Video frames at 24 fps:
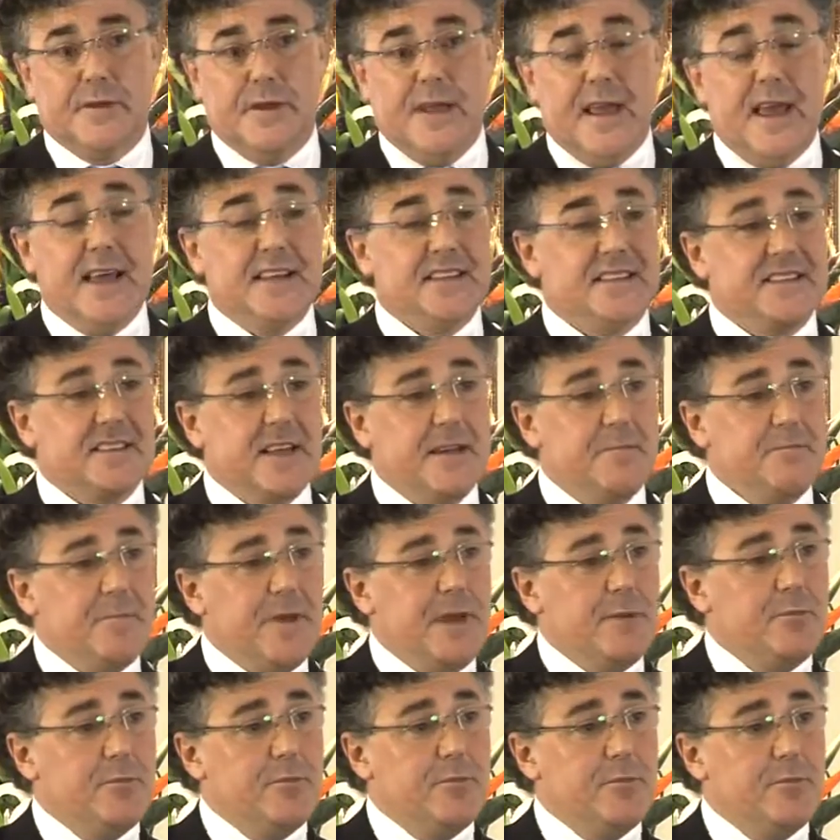And some
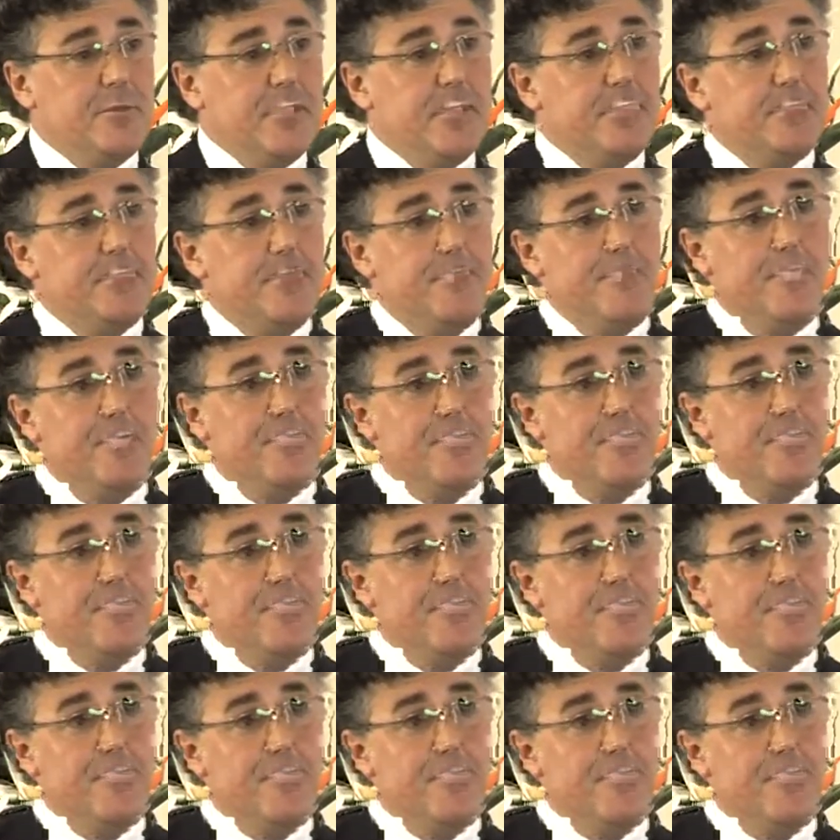people suggest if you
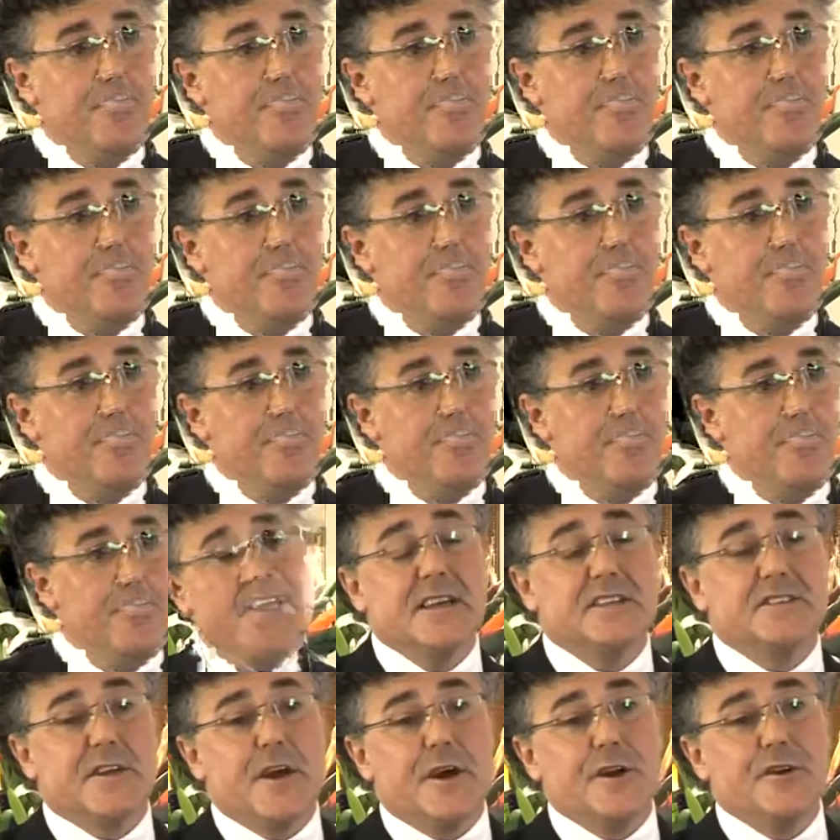drink wine,
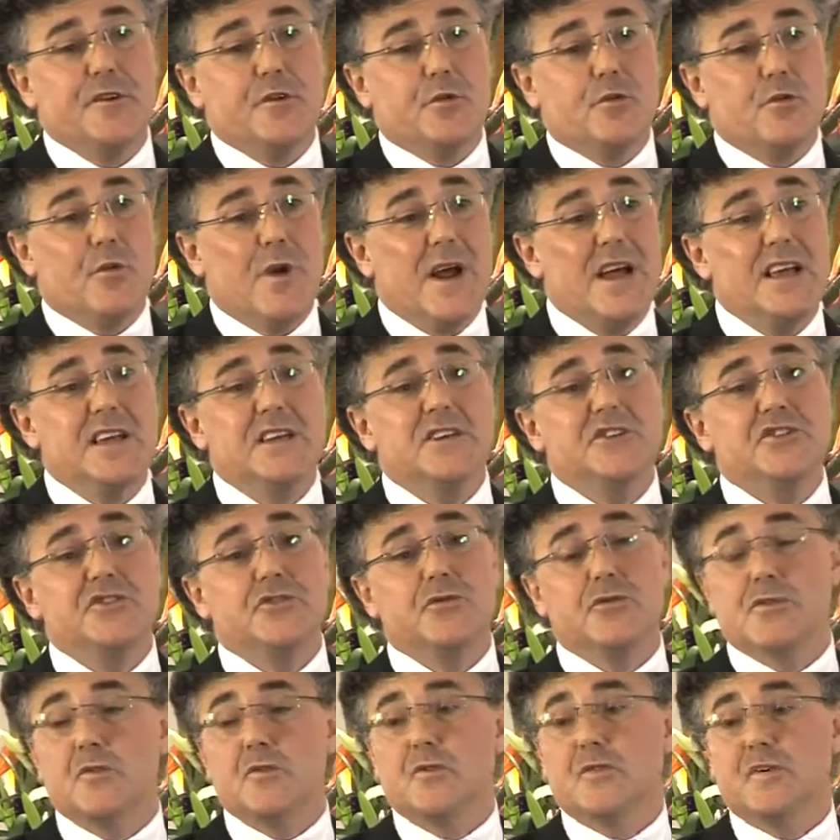it's going to raise
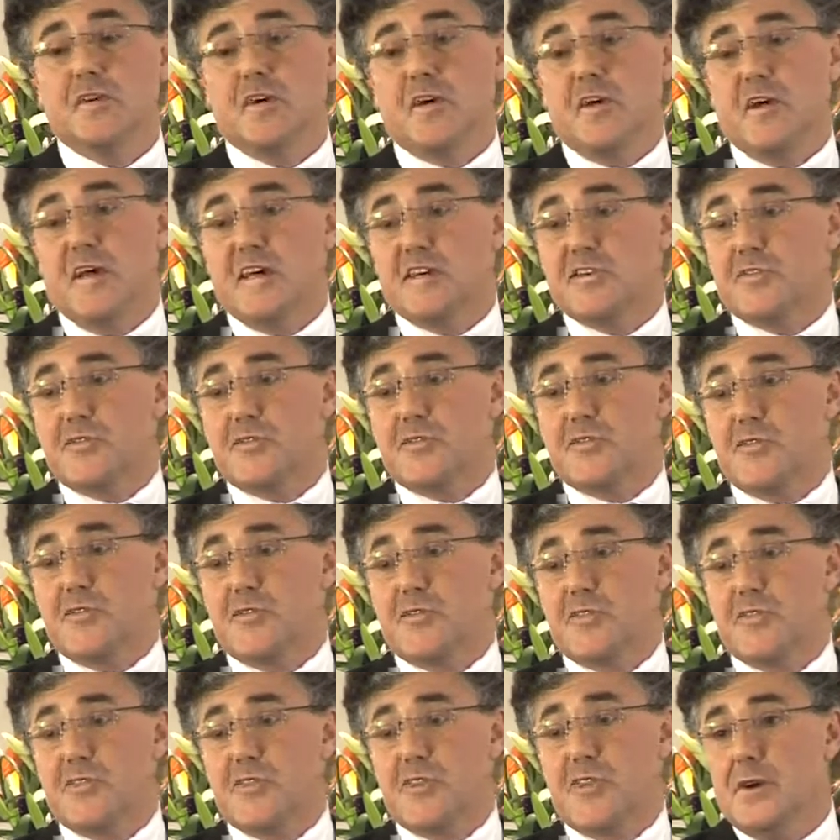your good cholesterol.
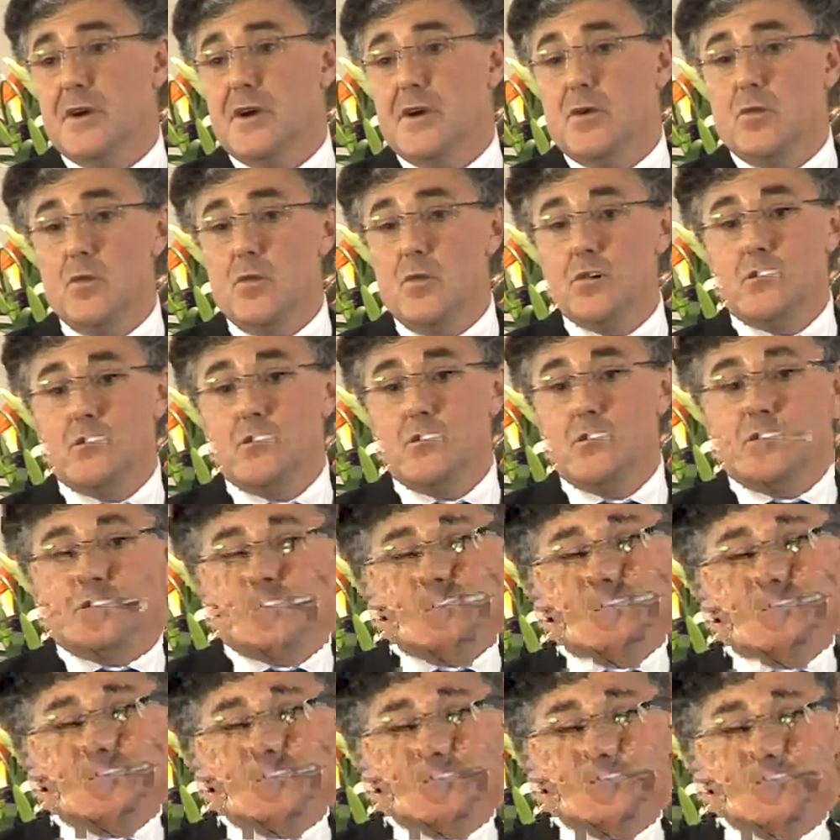One of the
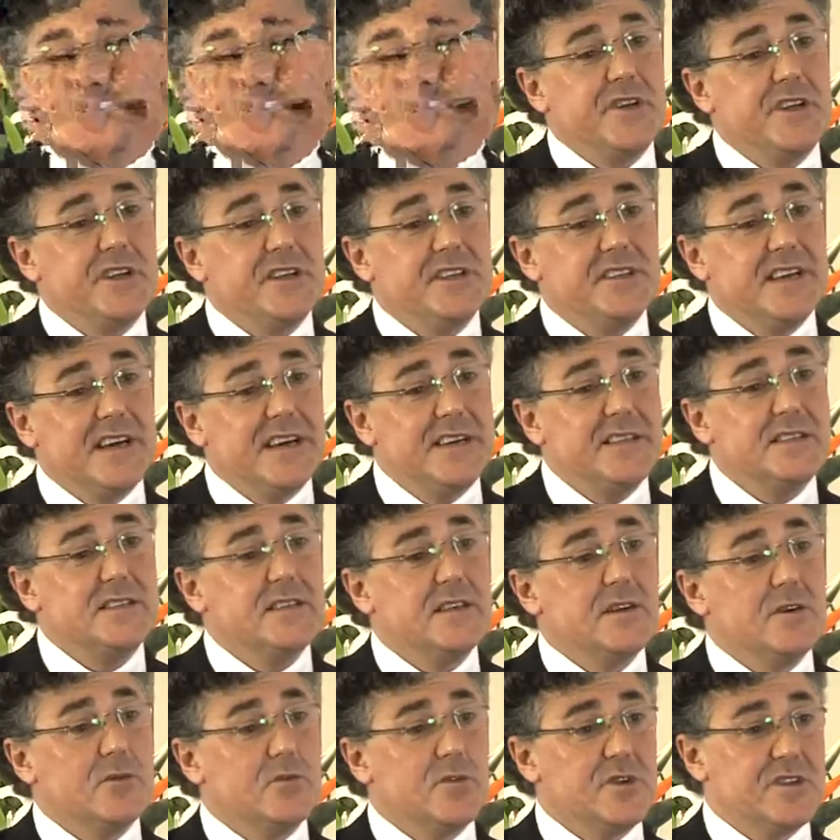reasons the body does
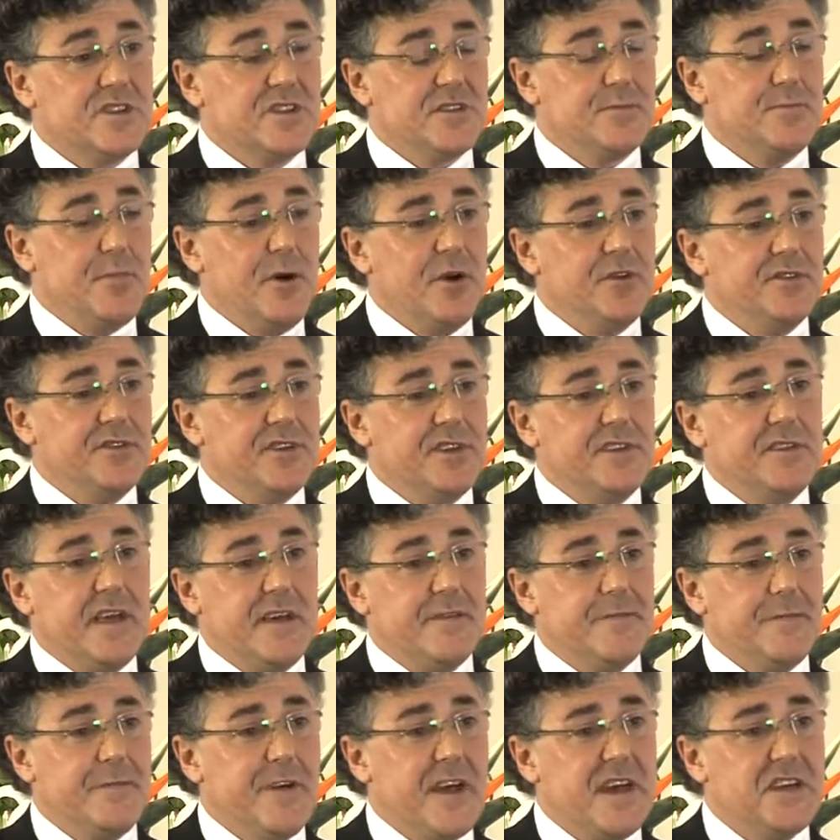respond in
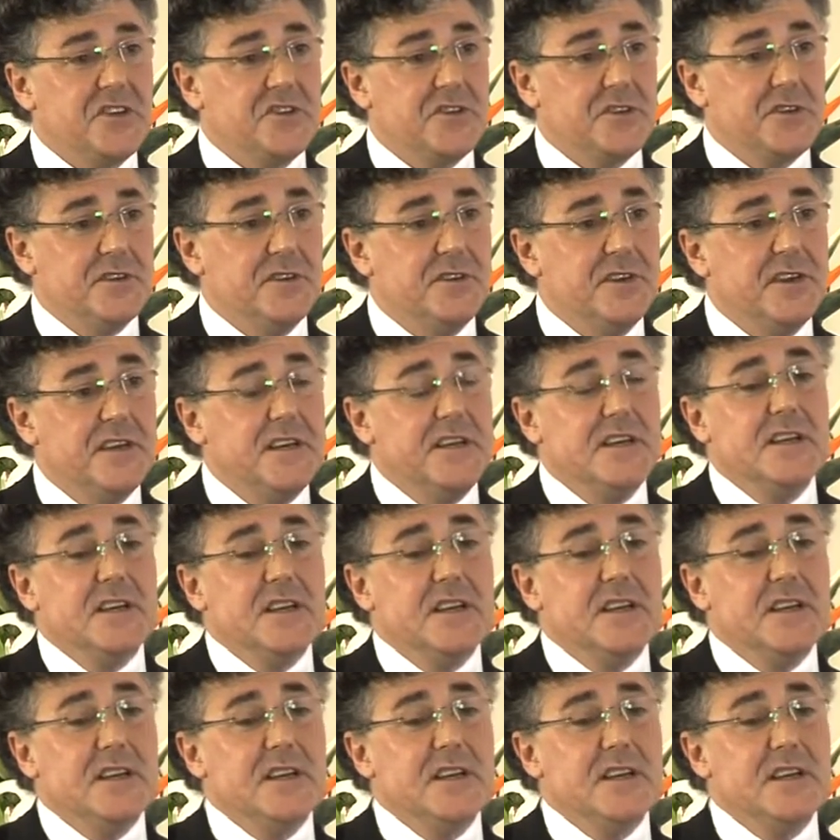that fashion
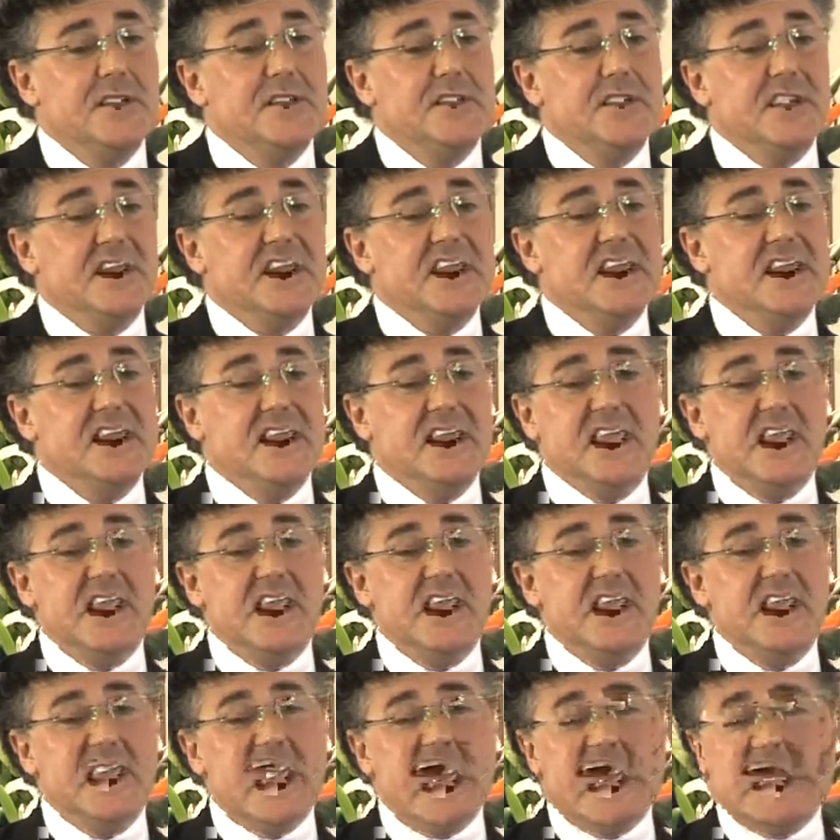is so that it can
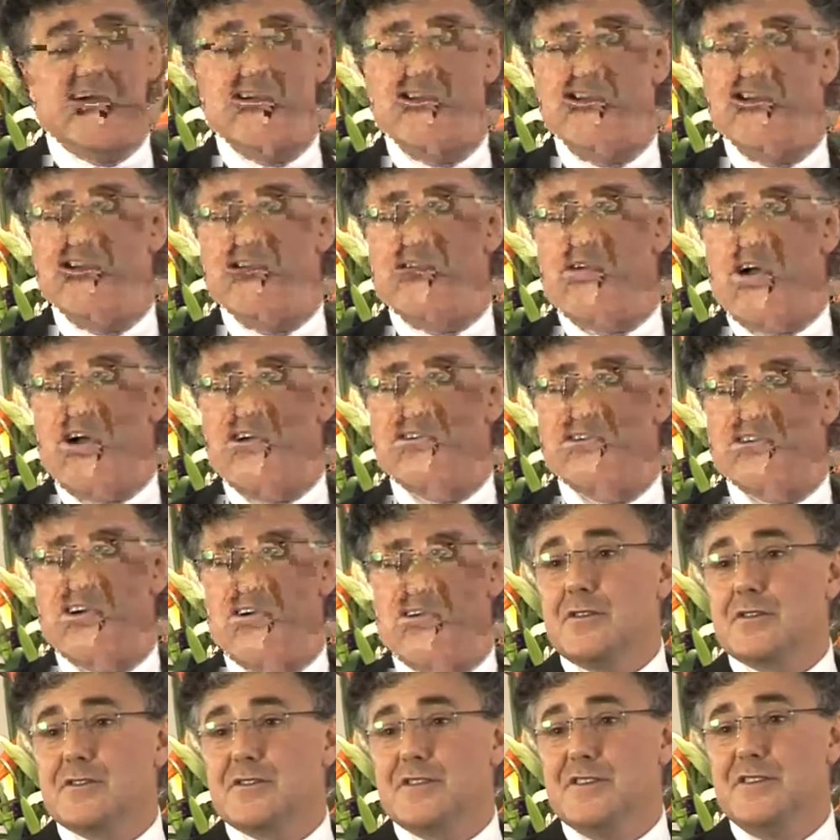keep that
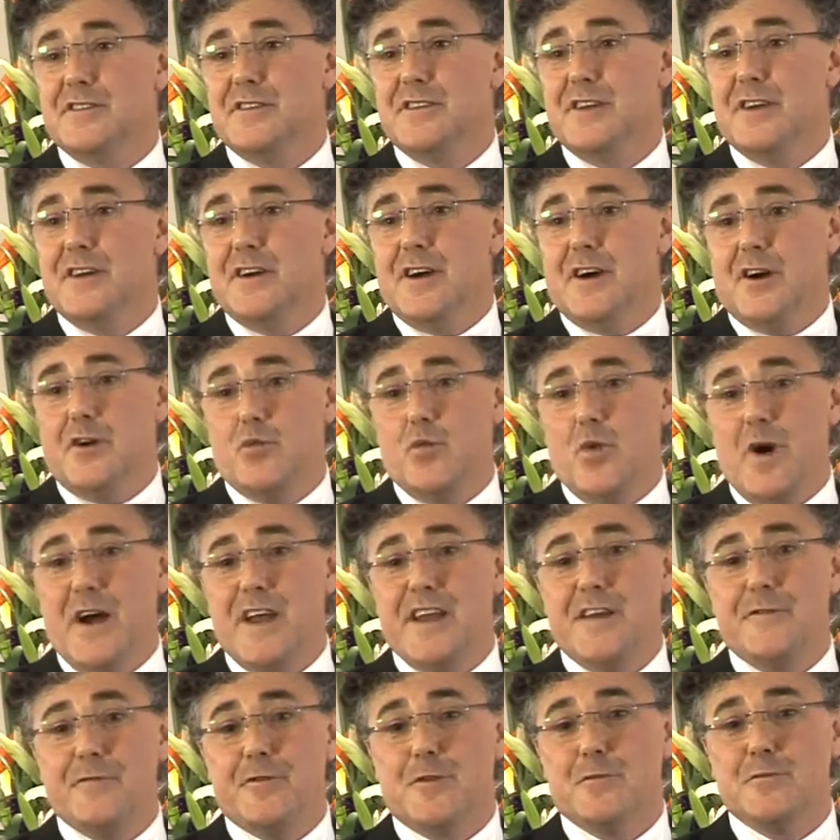neurotoxin
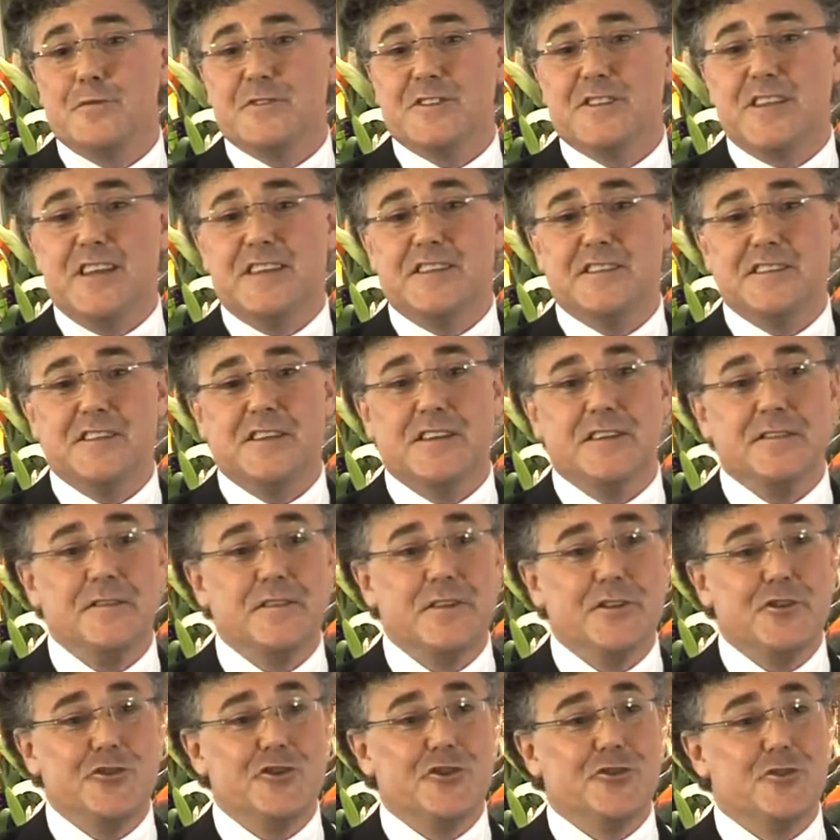away from sensitive
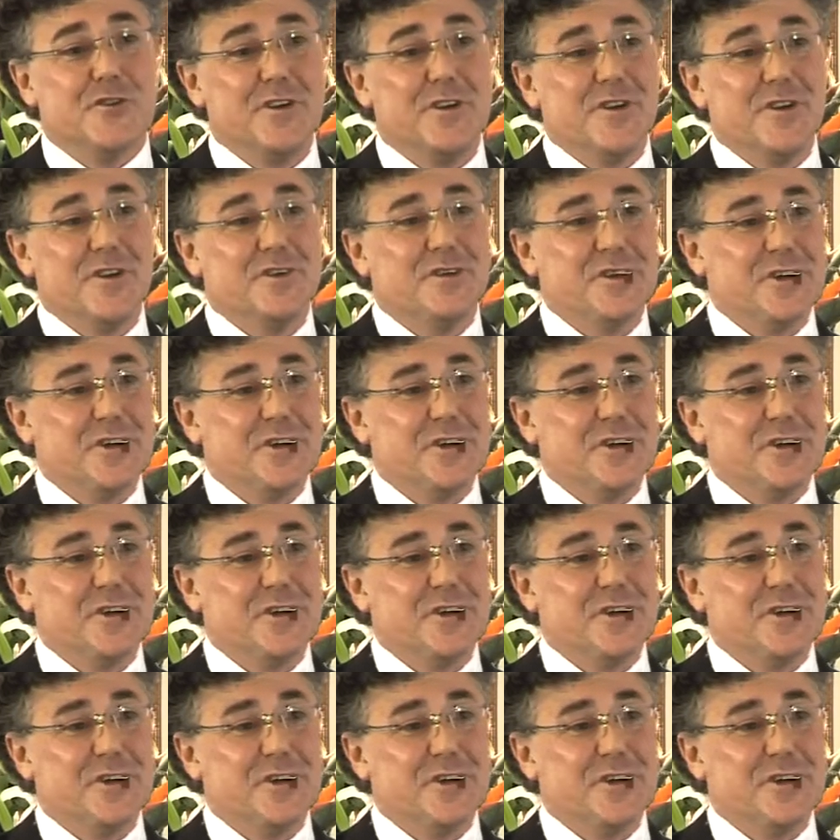neurological.